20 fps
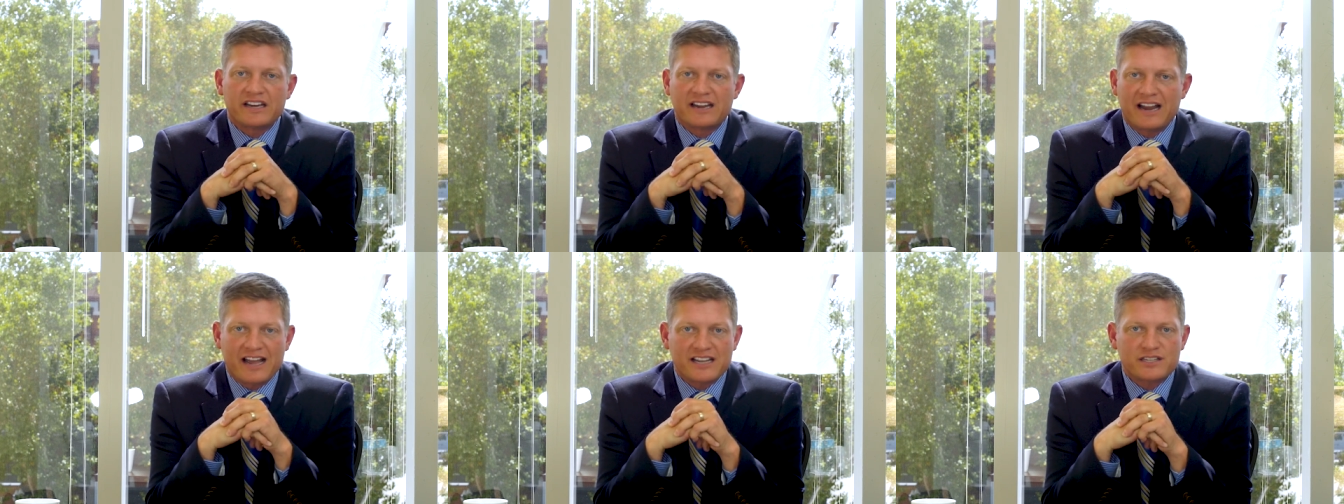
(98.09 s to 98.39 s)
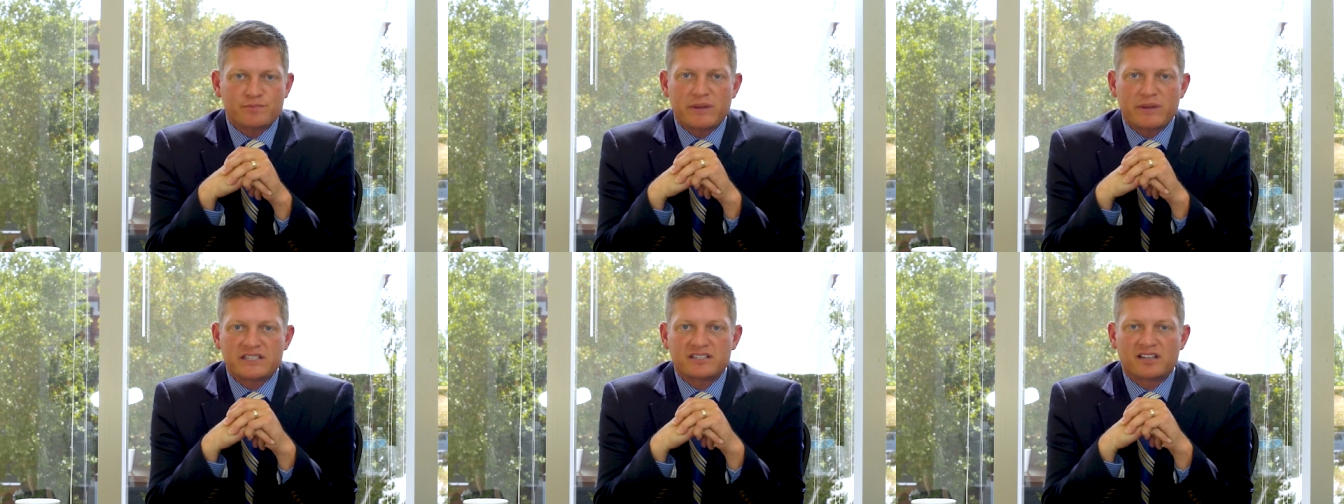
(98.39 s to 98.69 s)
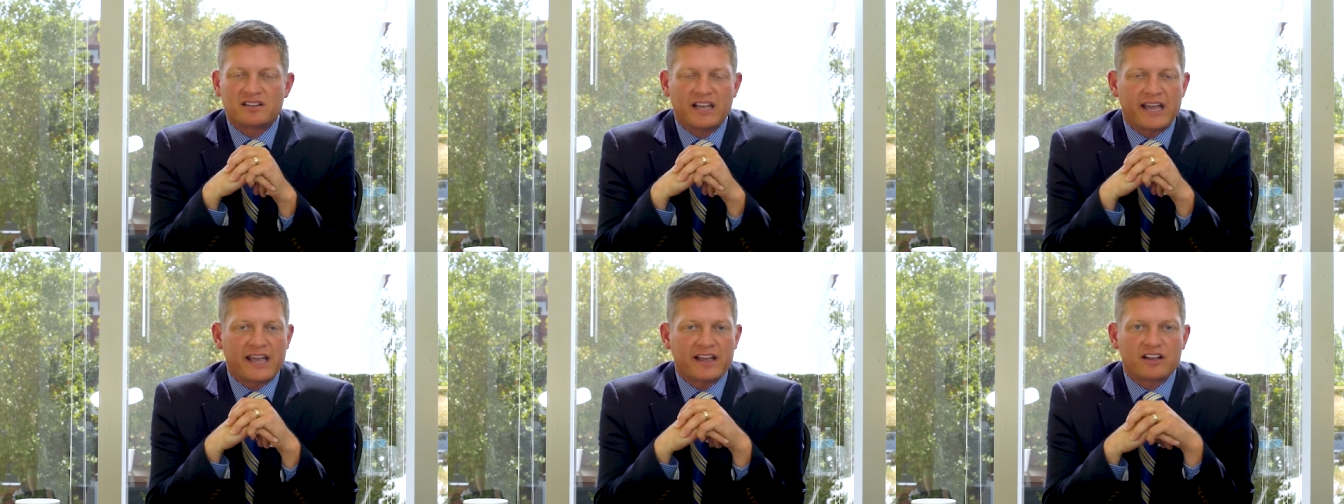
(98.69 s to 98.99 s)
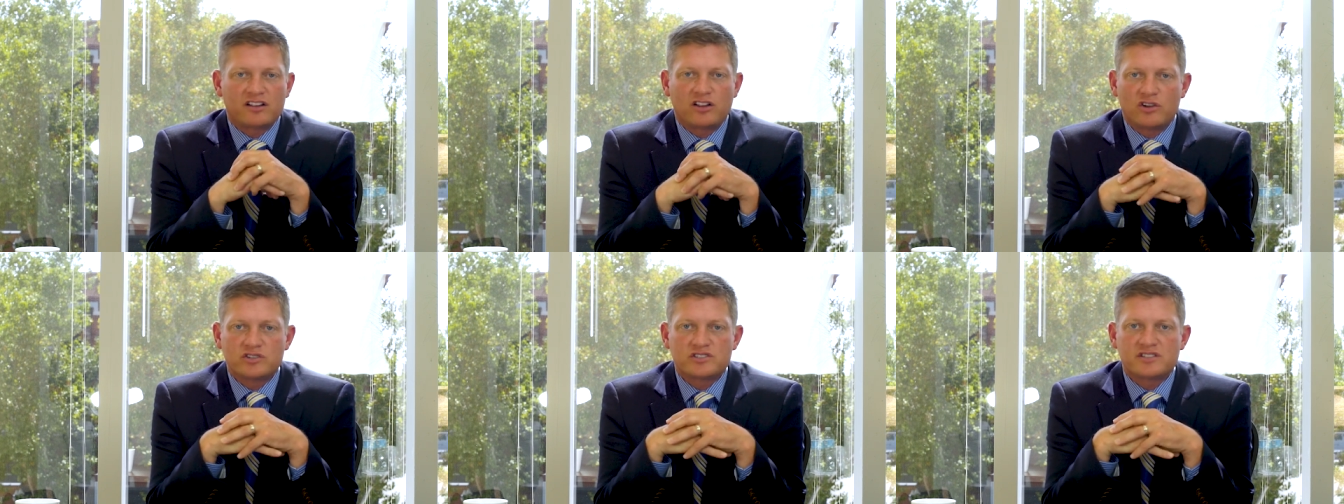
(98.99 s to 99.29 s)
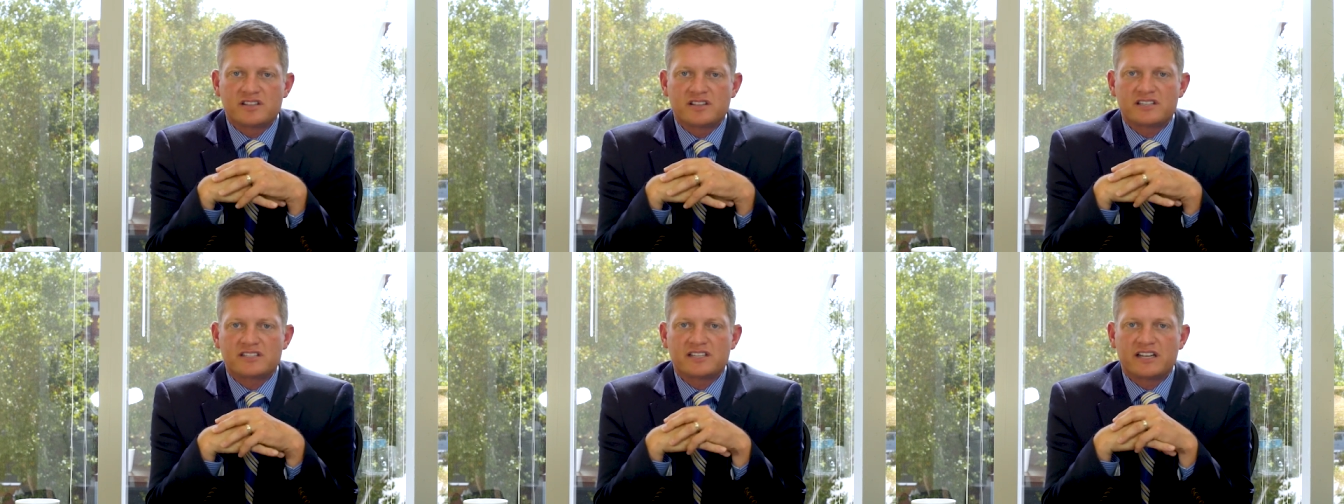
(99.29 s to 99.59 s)
nice piece of land close
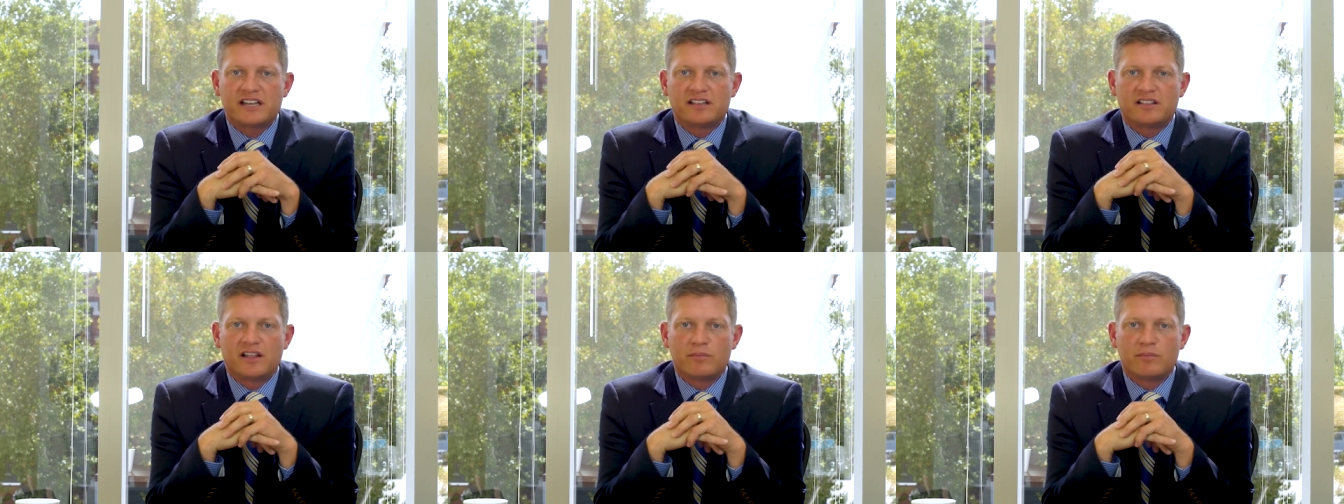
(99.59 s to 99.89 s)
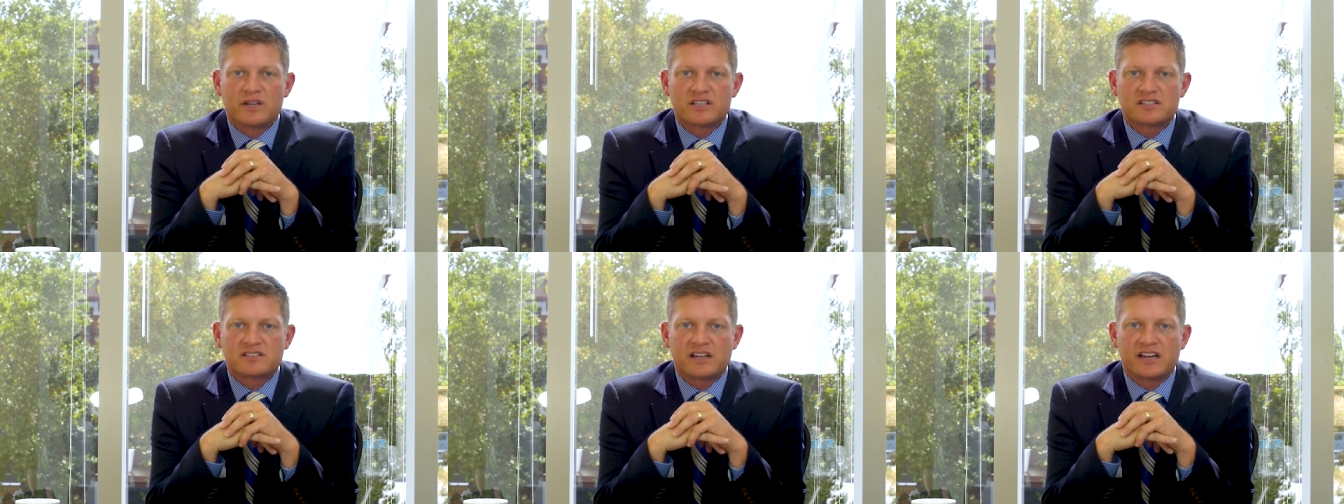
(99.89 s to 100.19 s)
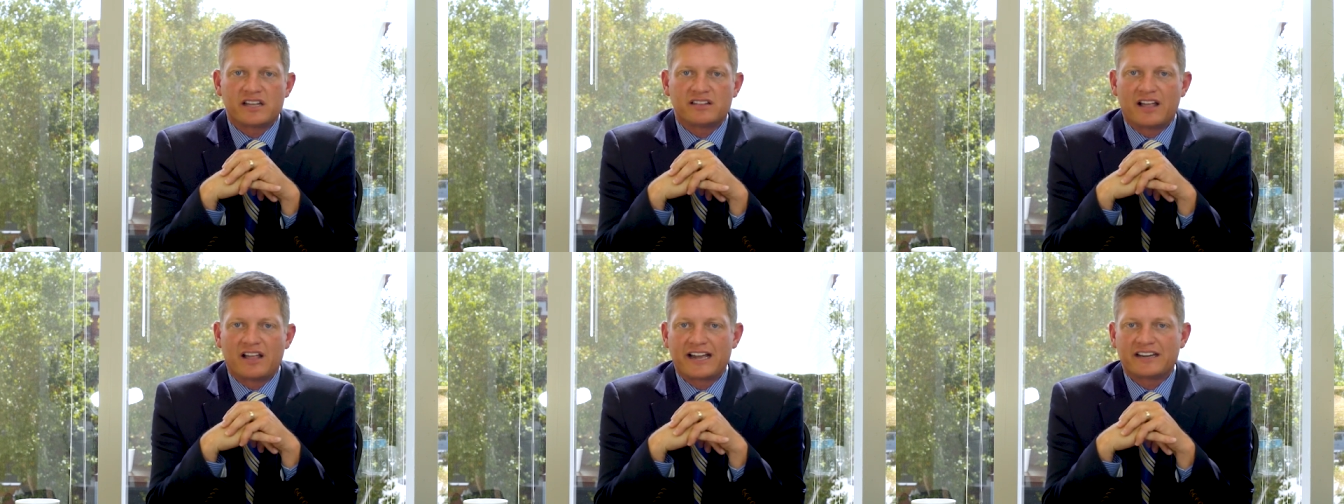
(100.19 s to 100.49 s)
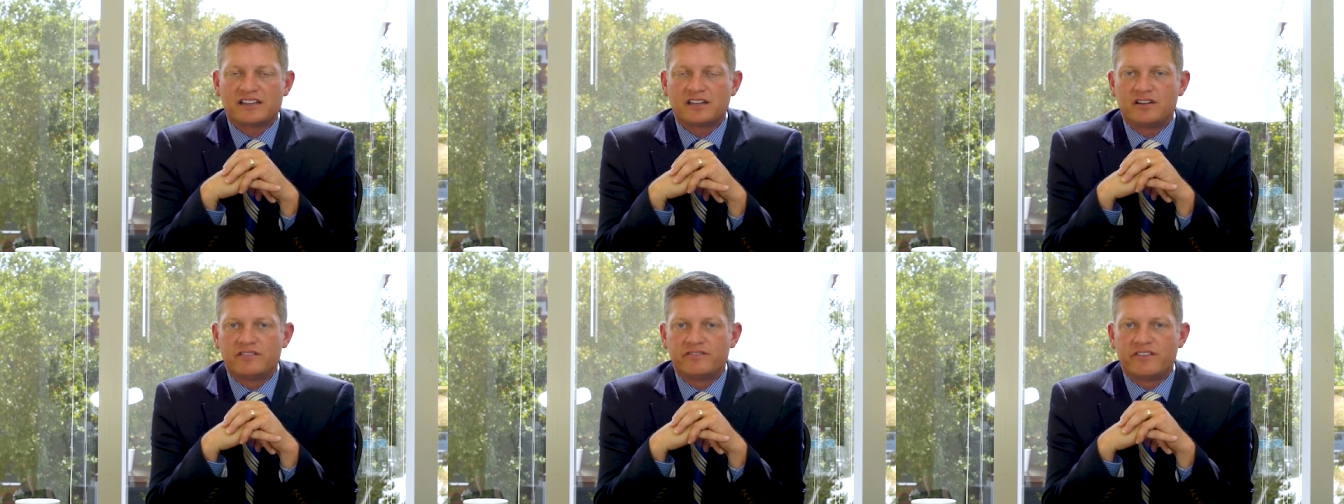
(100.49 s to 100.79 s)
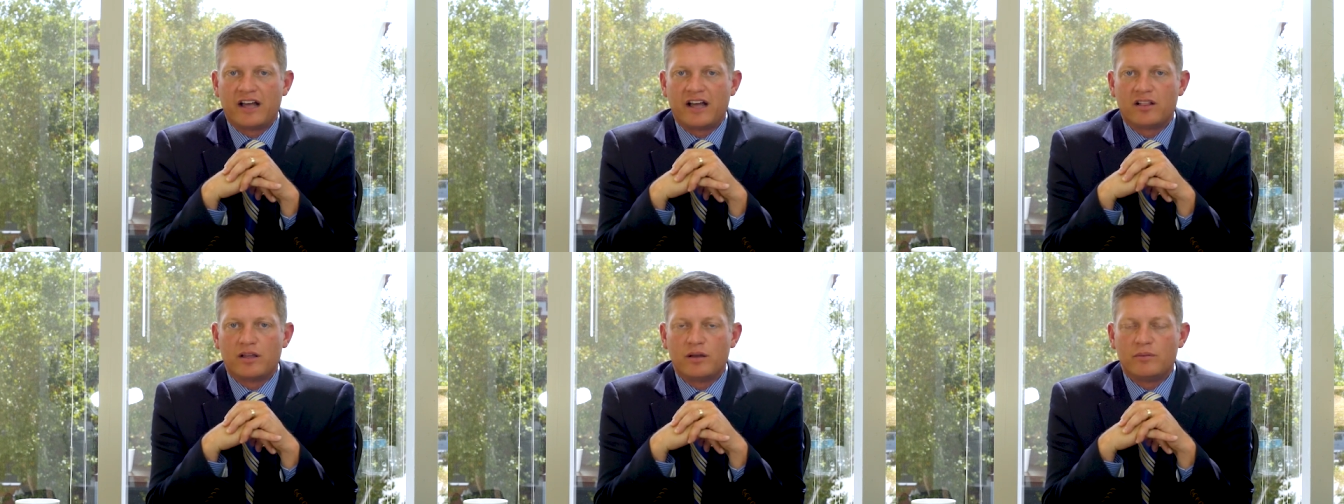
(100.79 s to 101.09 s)
to the city limits that he'd like to
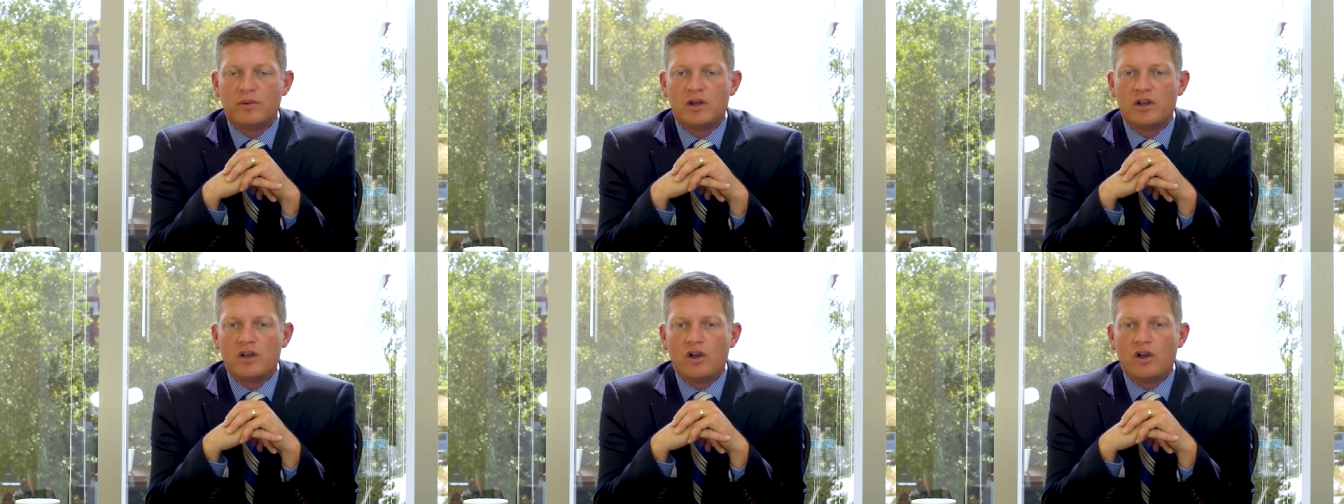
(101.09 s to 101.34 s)
develop